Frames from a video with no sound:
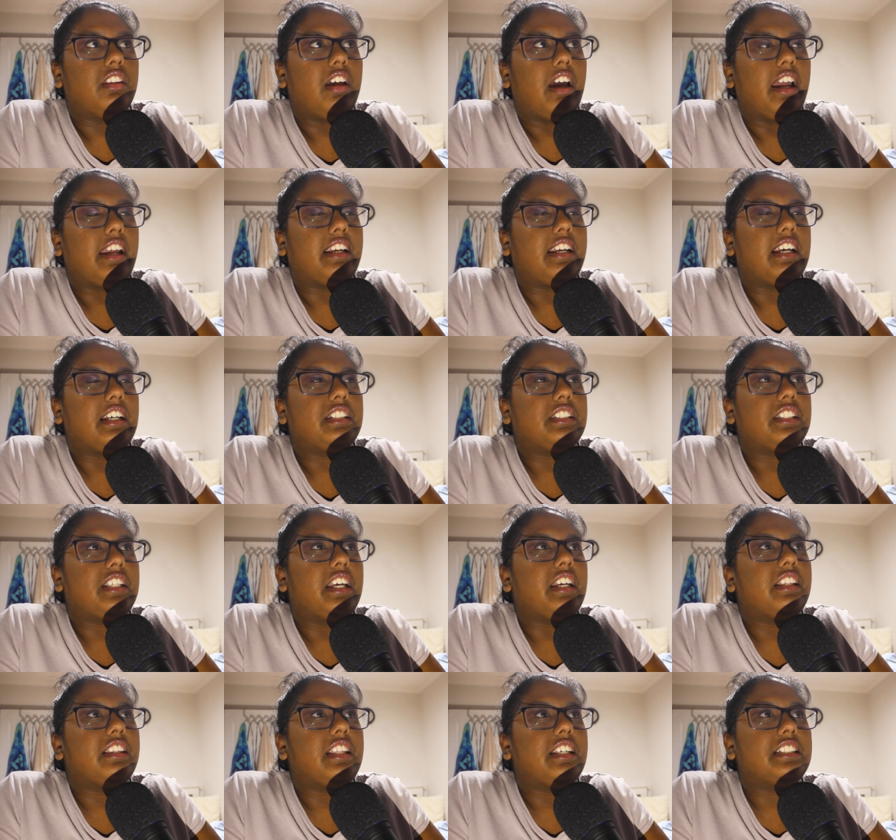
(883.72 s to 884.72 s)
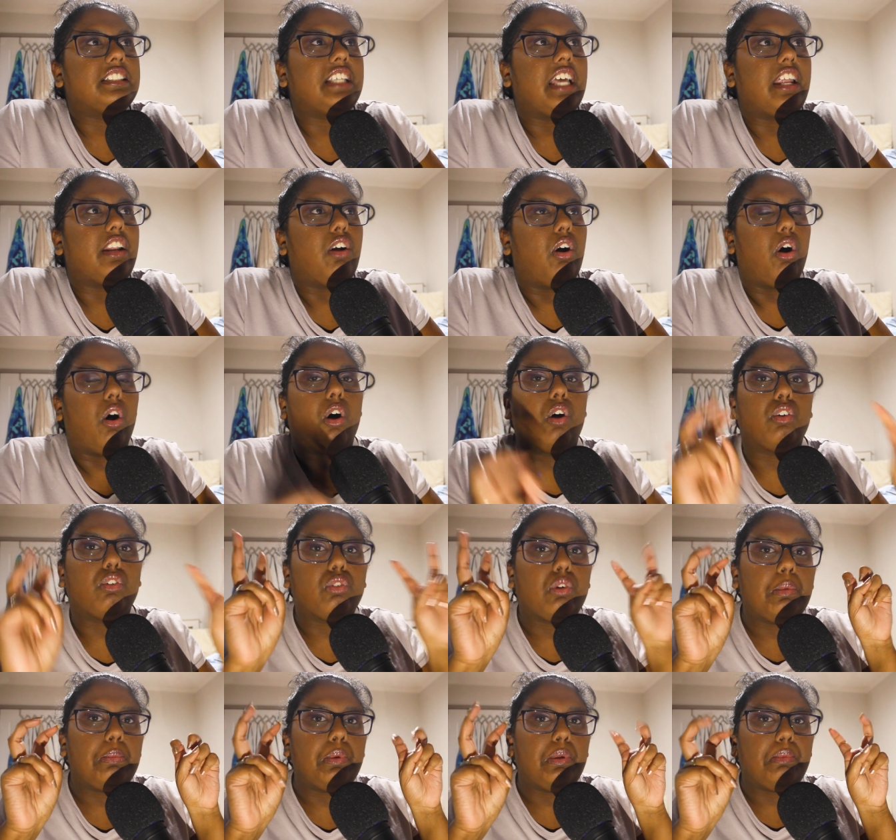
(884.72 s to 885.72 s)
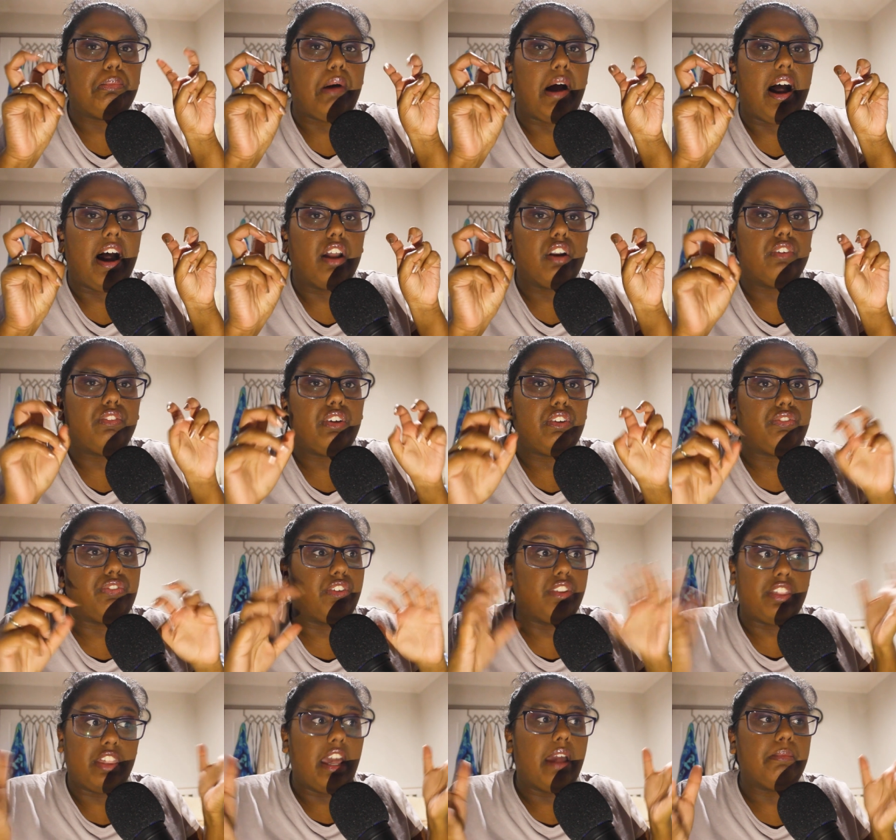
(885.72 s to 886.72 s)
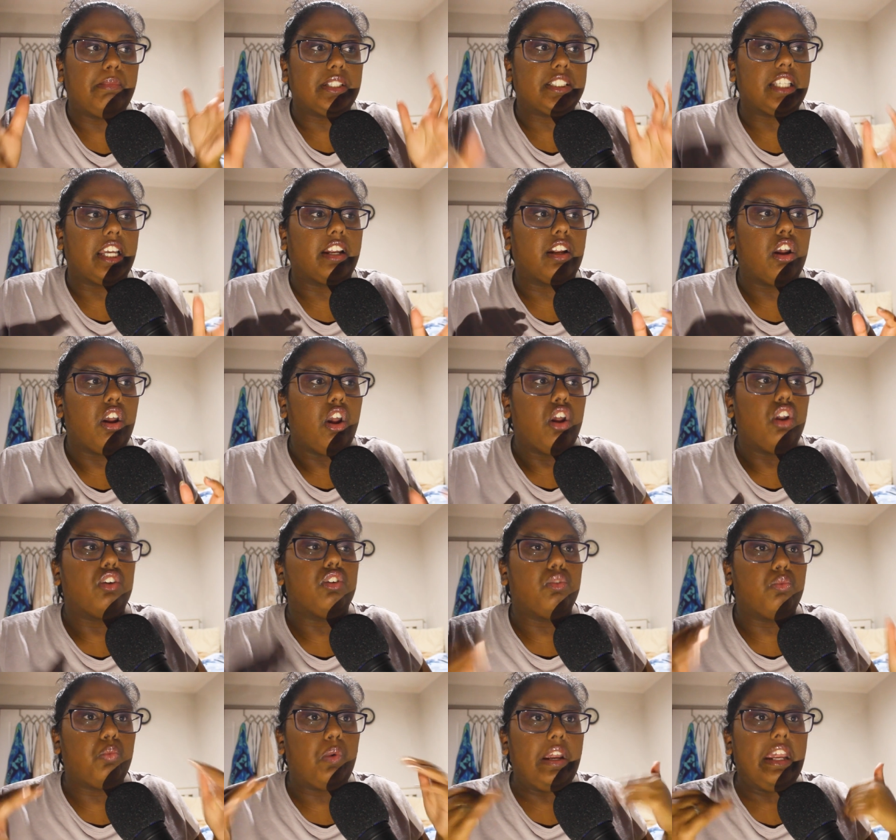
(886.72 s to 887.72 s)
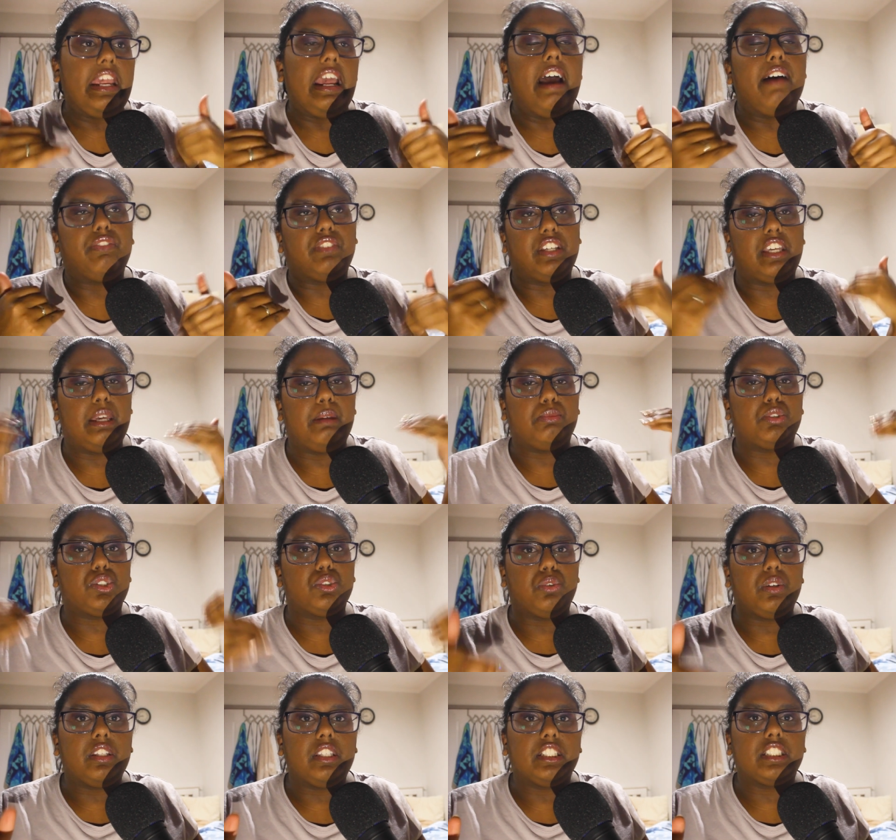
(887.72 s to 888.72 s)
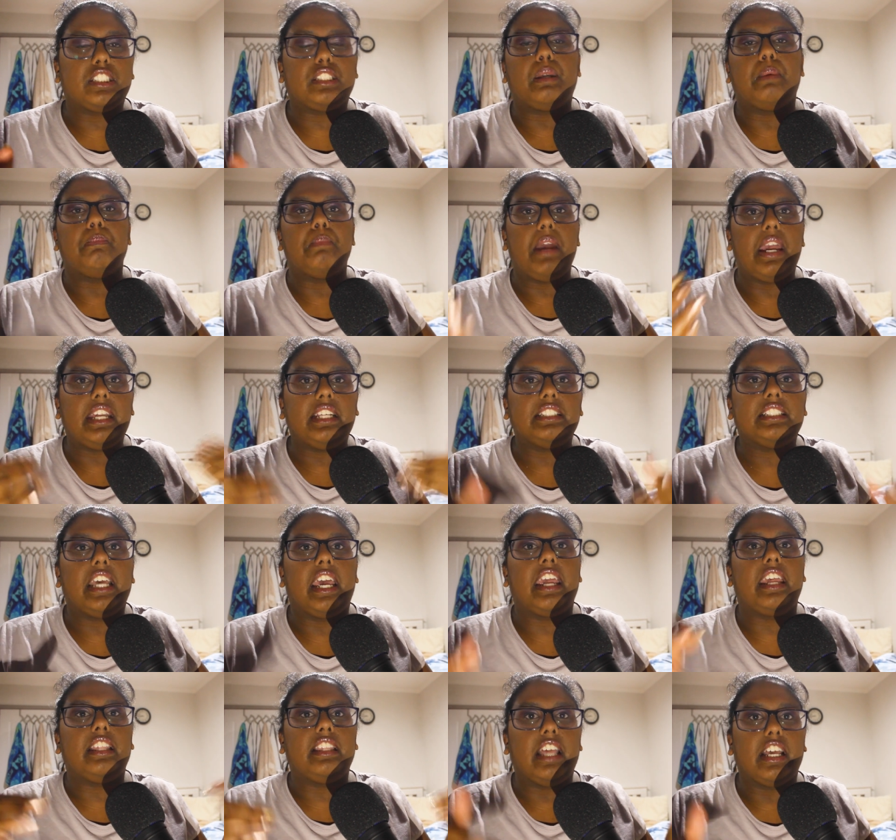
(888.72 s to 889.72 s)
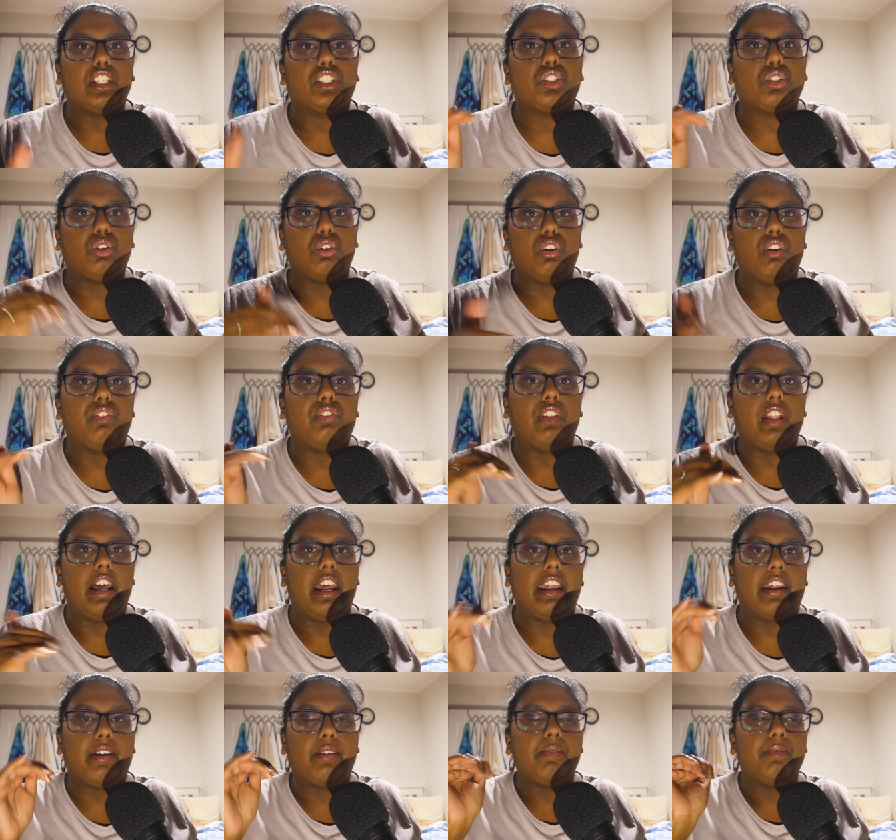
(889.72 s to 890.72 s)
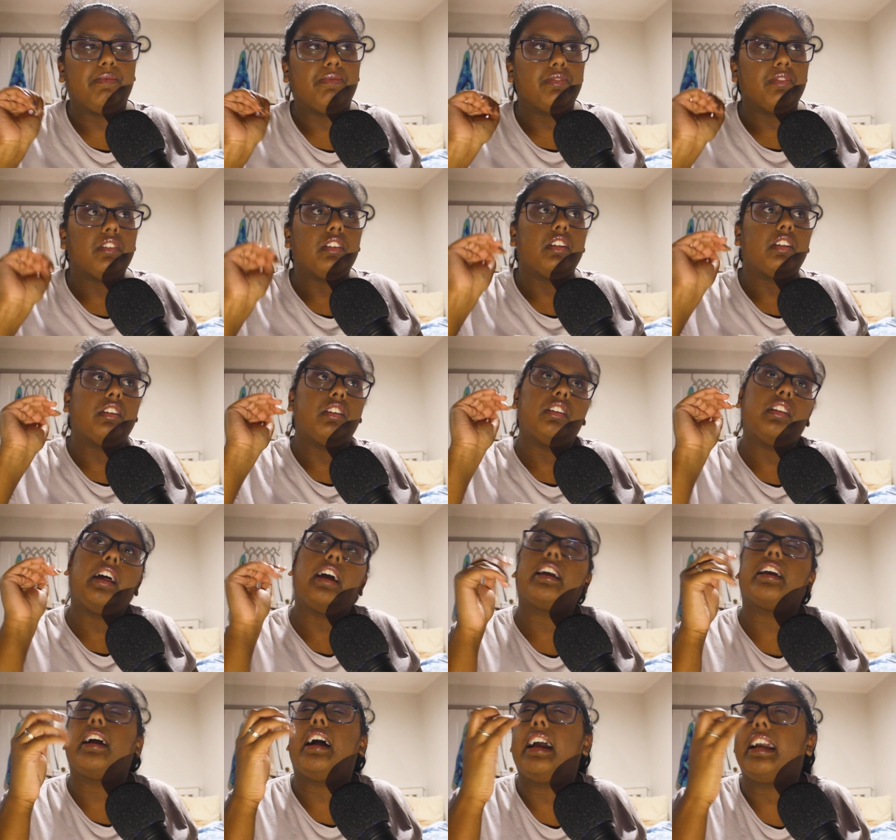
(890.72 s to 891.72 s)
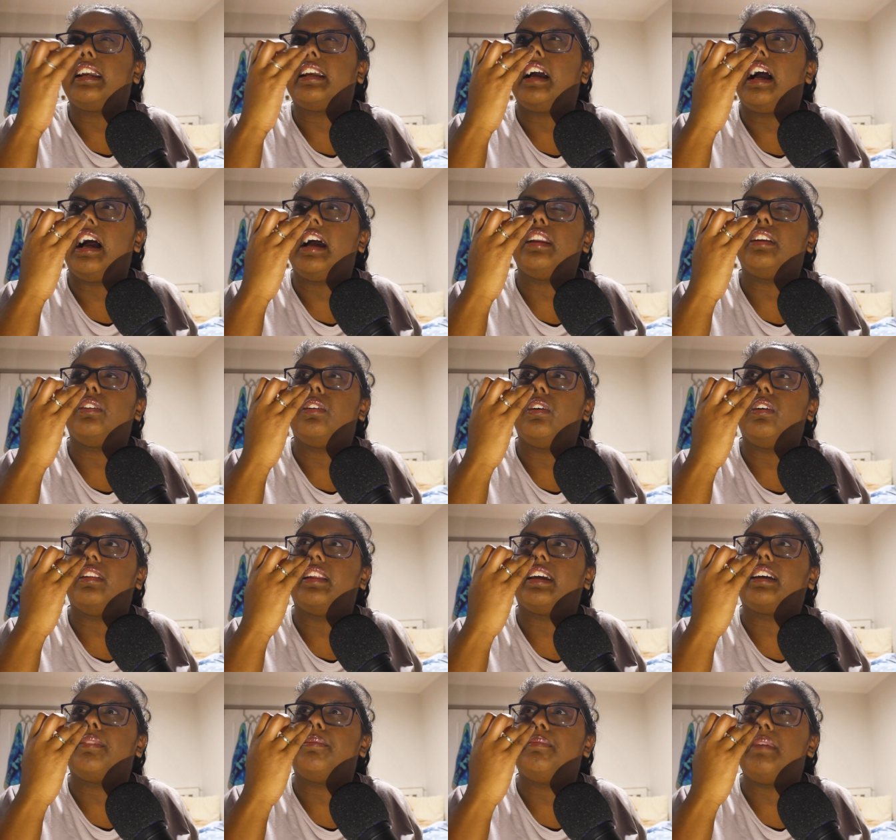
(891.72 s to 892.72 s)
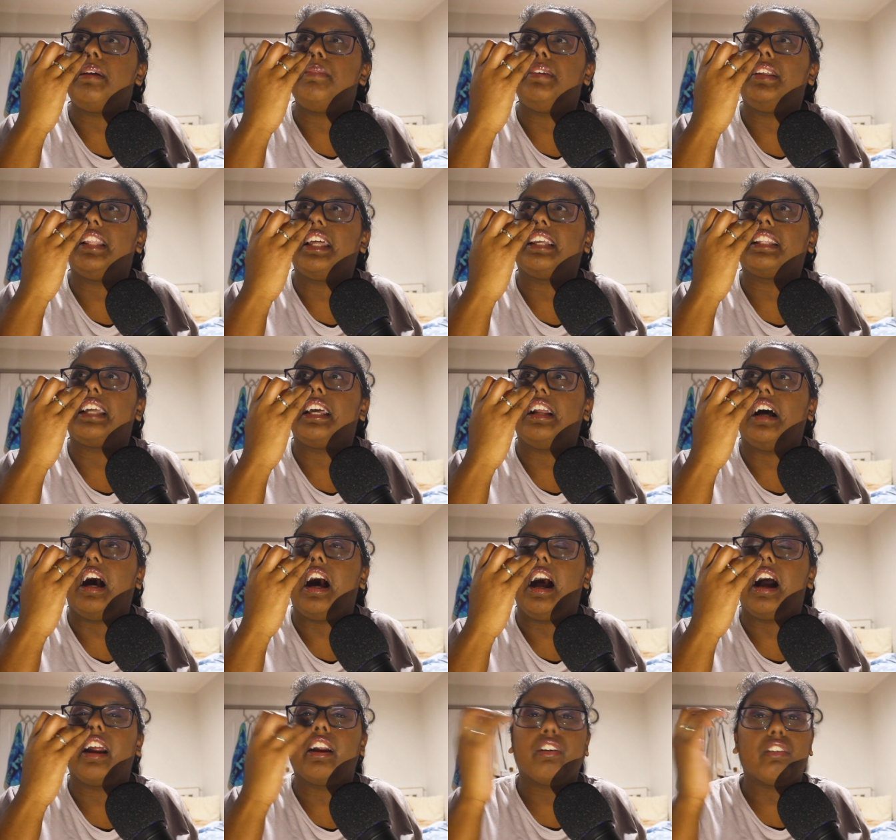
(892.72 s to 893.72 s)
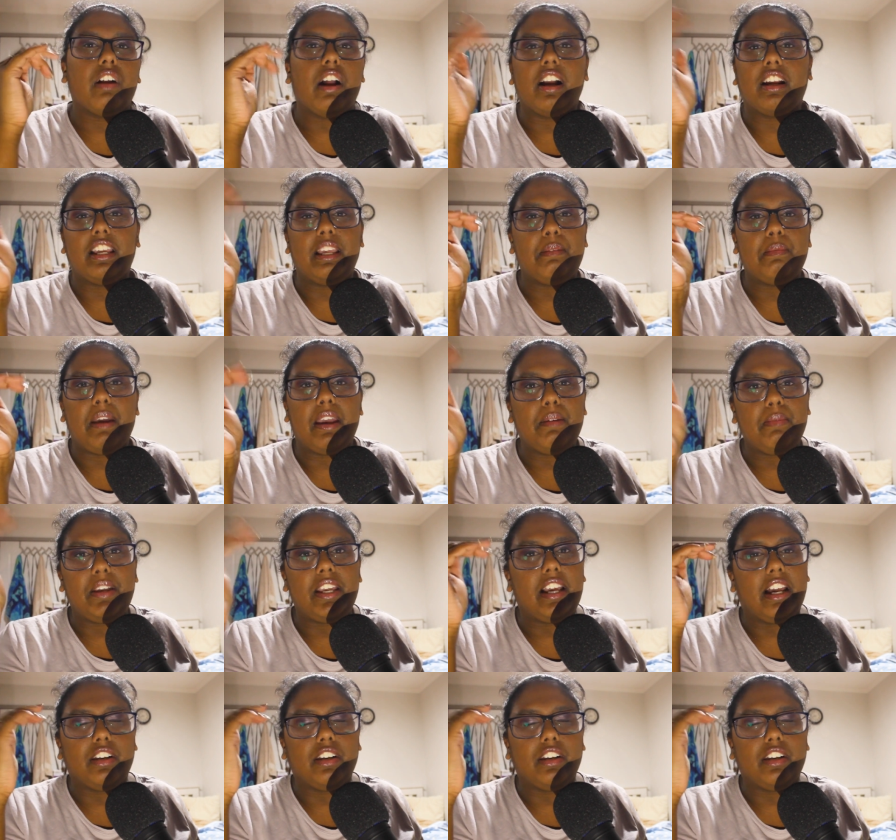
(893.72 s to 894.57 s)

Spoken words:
I guess, like, there's that honorable part of it for them. It's like, we have to keep doing this to maintain that sort of, like, I don't know, like, maybe, like, that hierarchy, maybe?